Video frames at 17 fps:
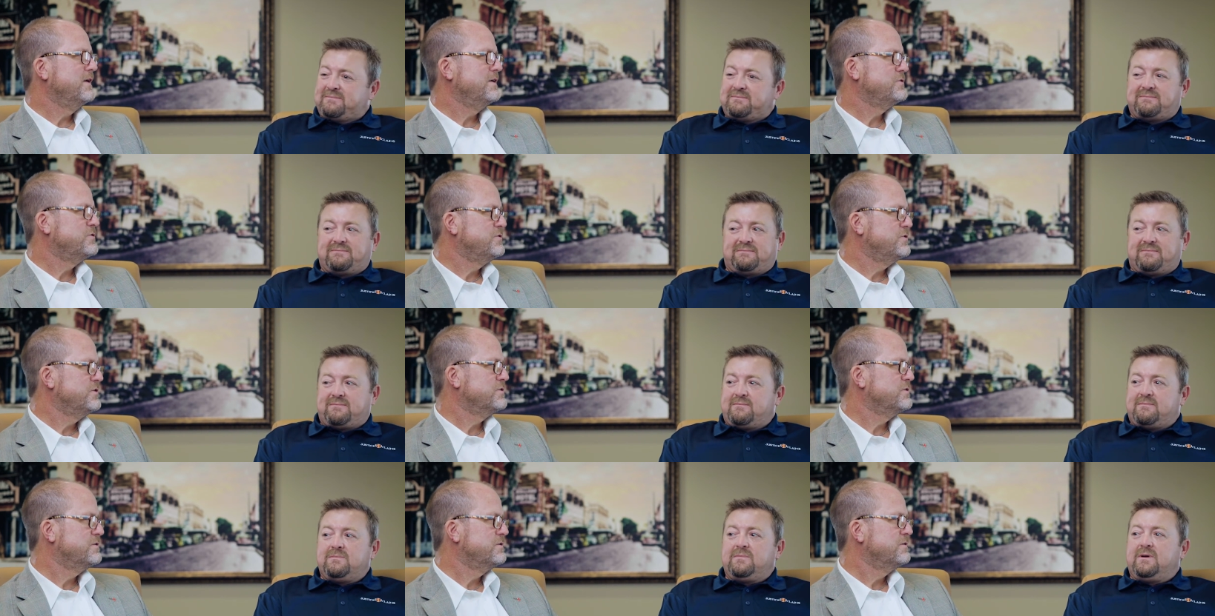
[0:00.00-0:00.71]
Speaker 1: That's
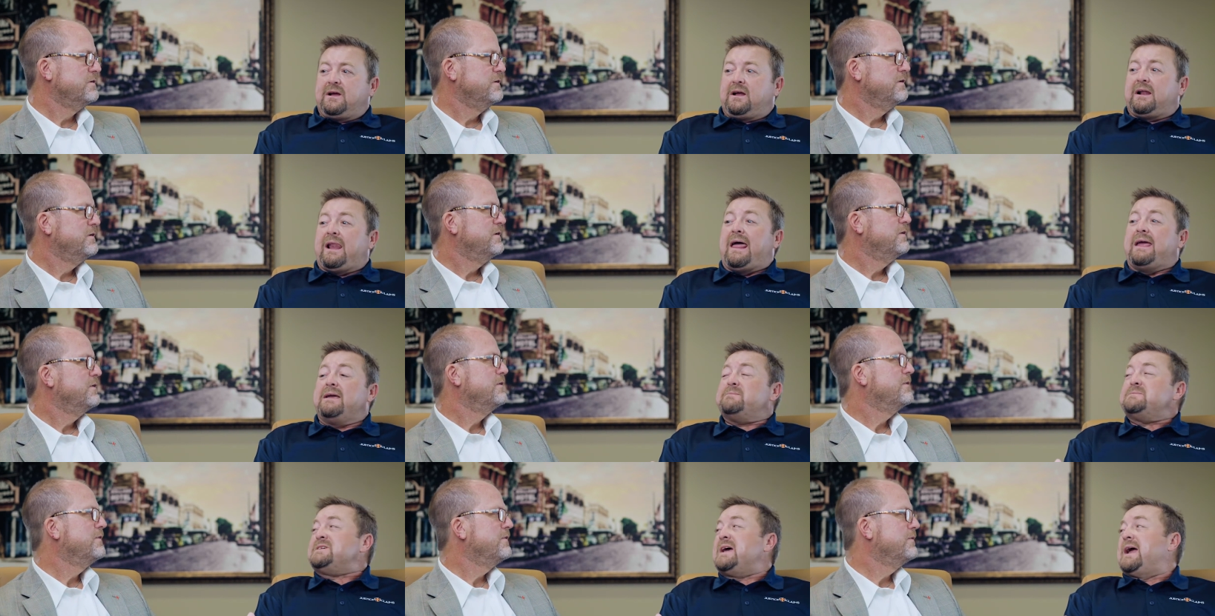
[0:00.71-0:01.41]
just
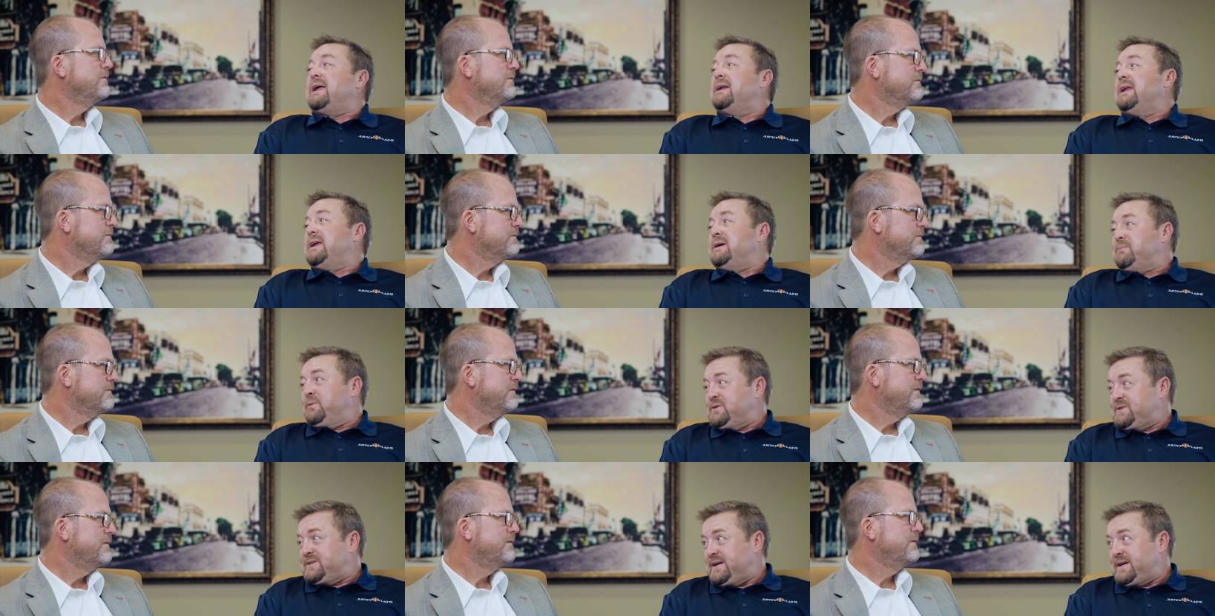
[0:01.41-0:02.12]
claims handling
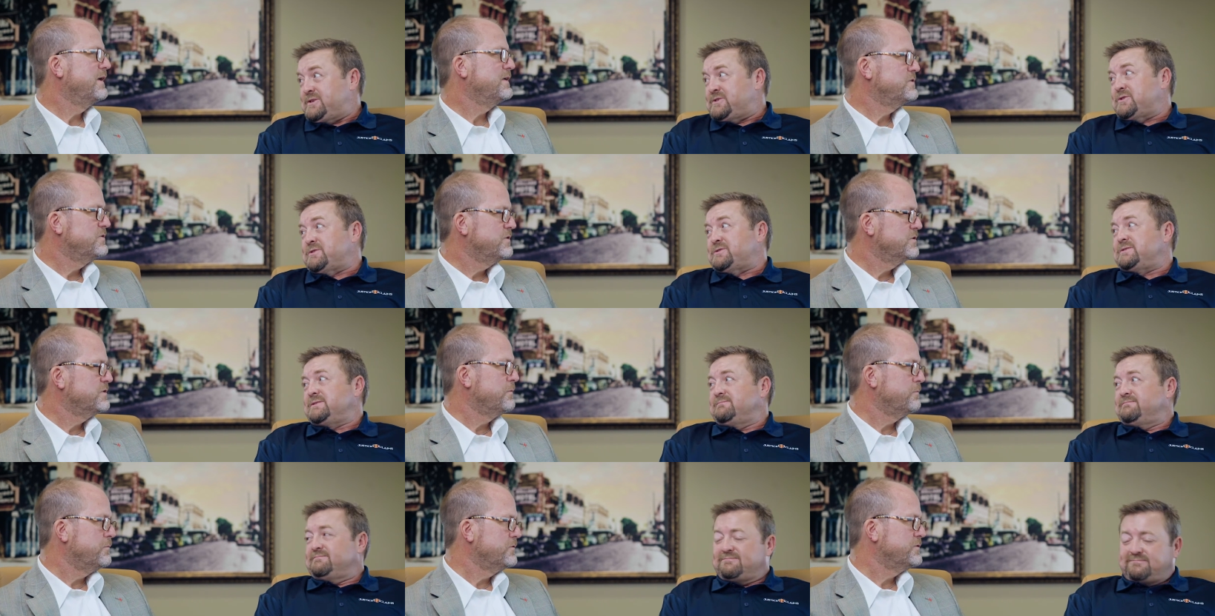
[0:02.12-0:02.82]
procedures. That's
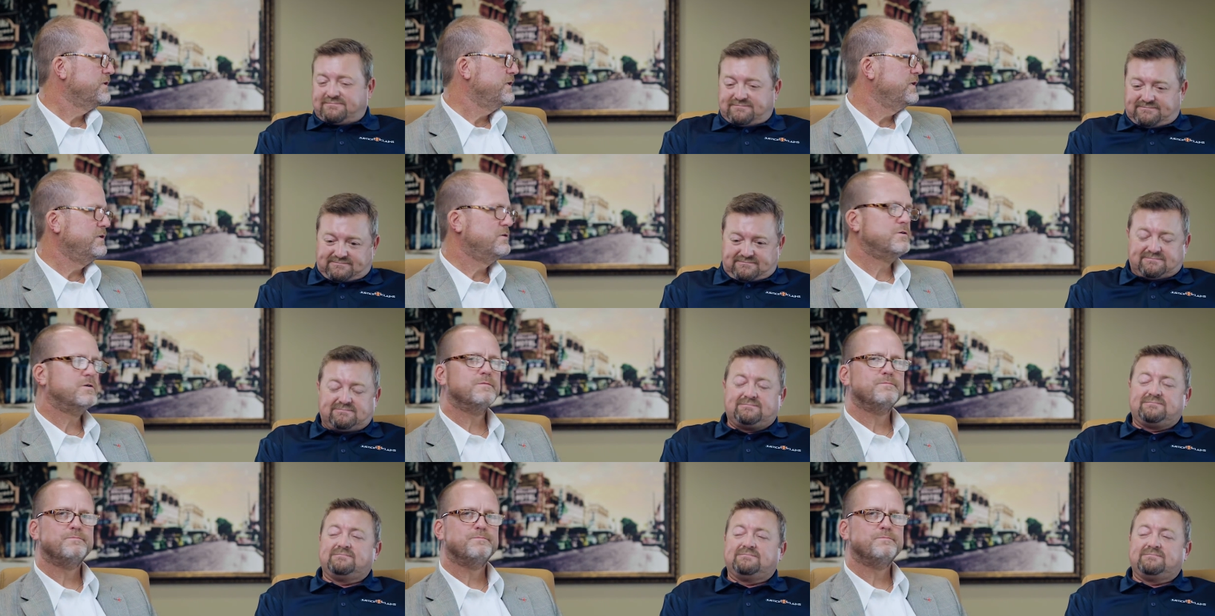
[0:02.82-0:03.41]
just a procedure.